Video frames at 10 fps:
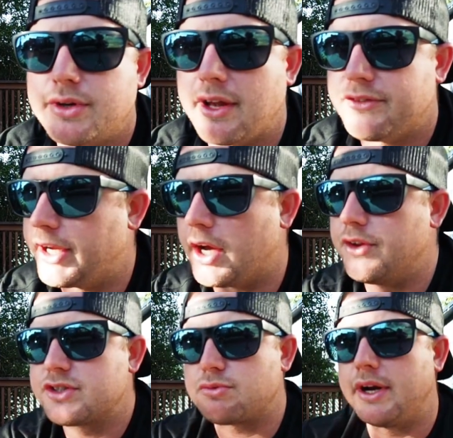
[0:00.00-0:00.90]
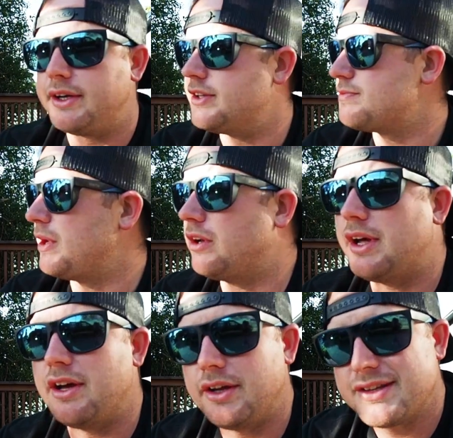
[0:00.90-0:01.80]
another video. This
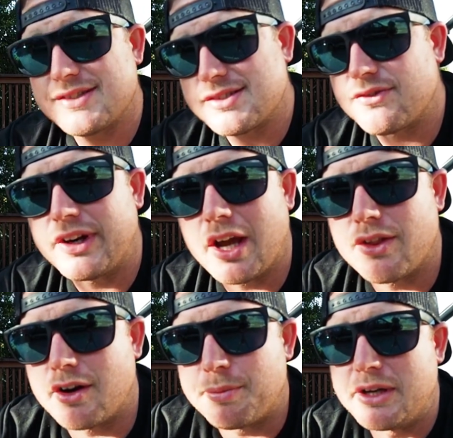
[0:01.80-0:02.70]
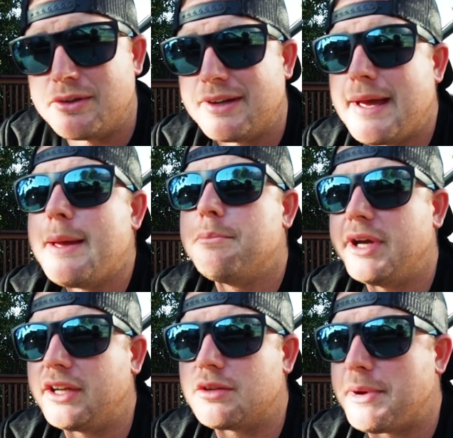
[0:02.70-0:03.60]
is a video that I've been
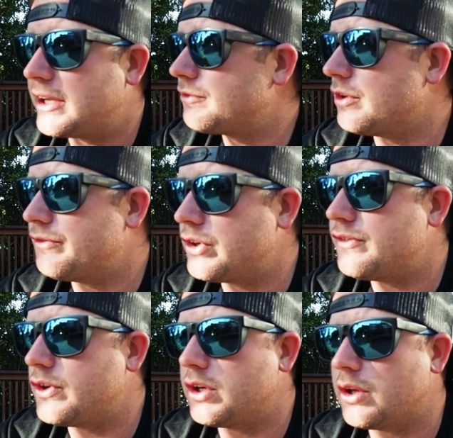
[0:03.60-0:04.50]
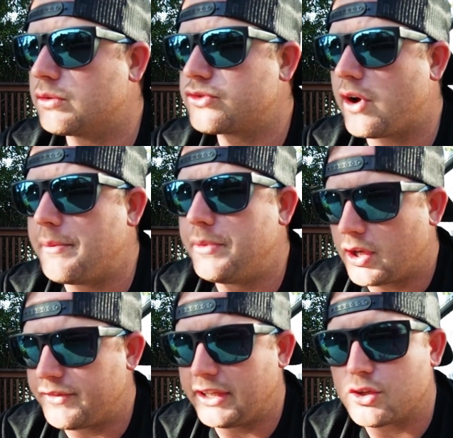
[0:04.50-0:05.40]
meaning to make for a very long time.
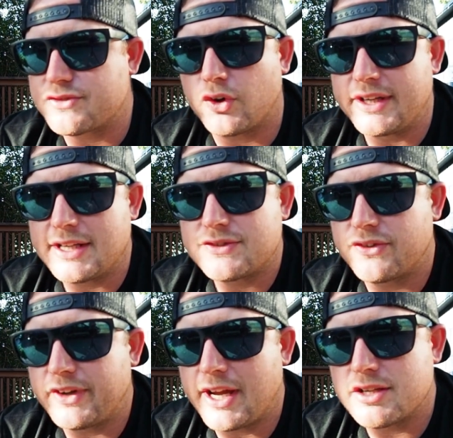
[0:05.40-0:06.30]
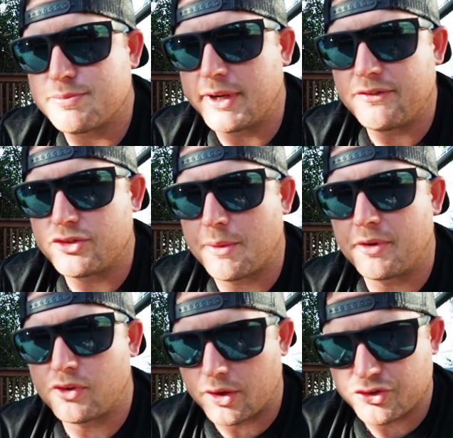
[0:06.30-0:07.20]
I've had lots of ideas for videos, but every time
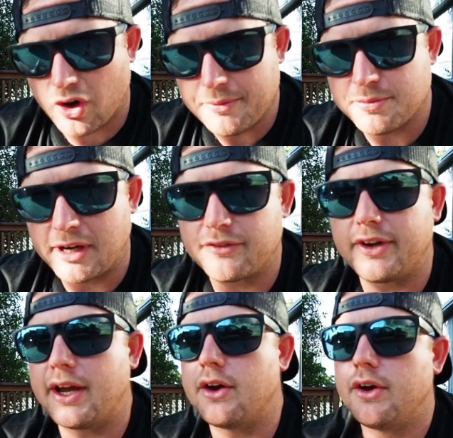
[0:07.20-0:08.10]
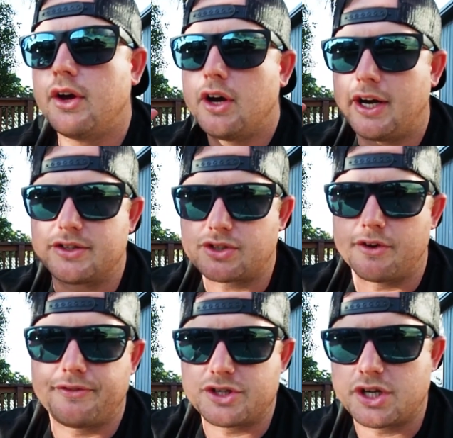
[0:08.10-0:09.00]
I've got the time to make a video, I just go
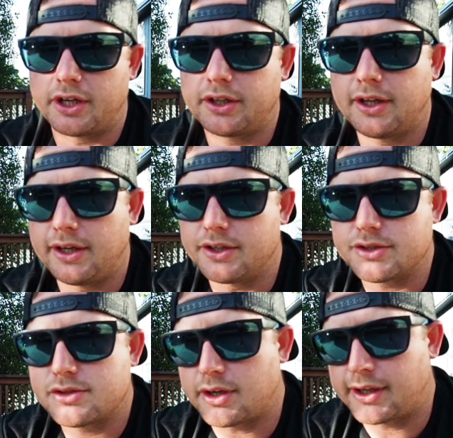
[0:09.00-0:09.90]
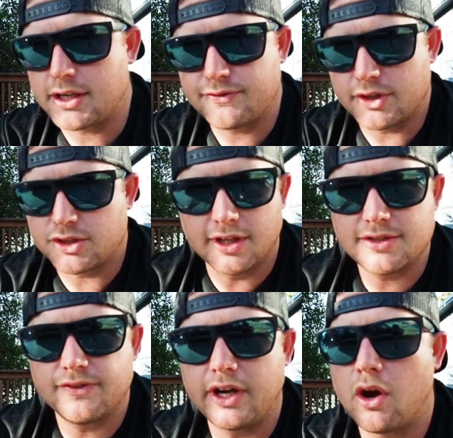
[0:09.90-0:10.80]
fishing and I just try to catch fish, and
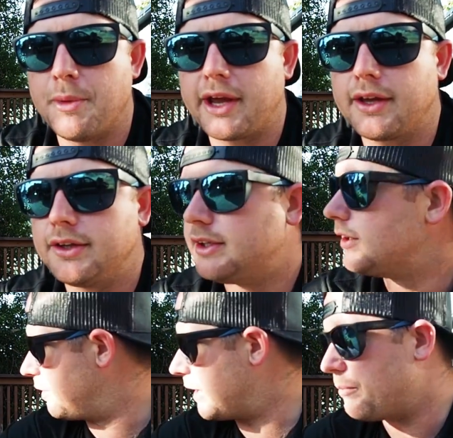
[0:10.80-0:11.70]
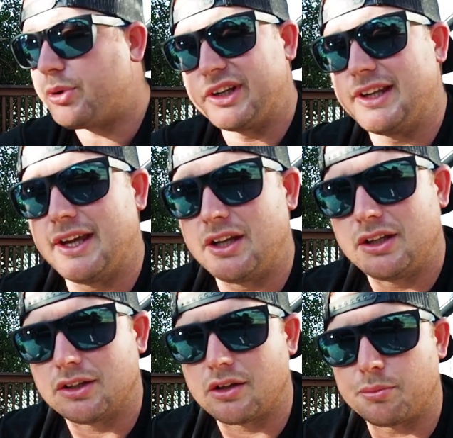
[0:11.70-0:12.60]
that's the video I make. Anyway, I'm putting a
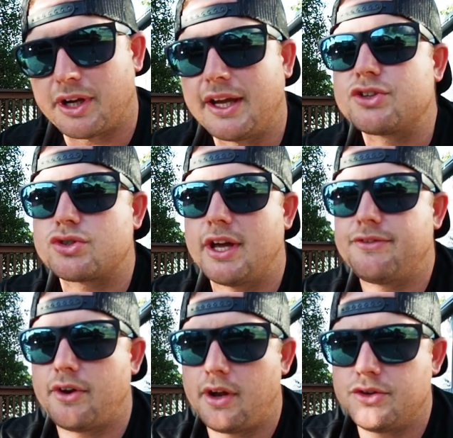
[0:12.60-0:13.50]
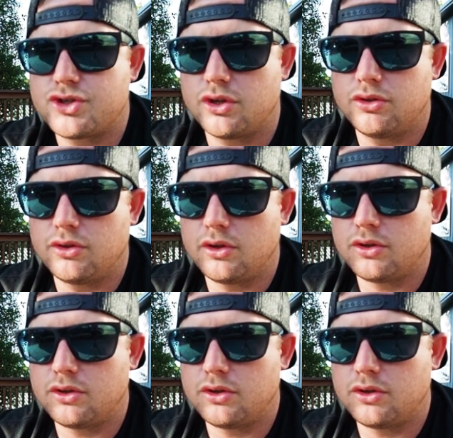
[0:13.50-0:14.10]
little bit of extra effort in to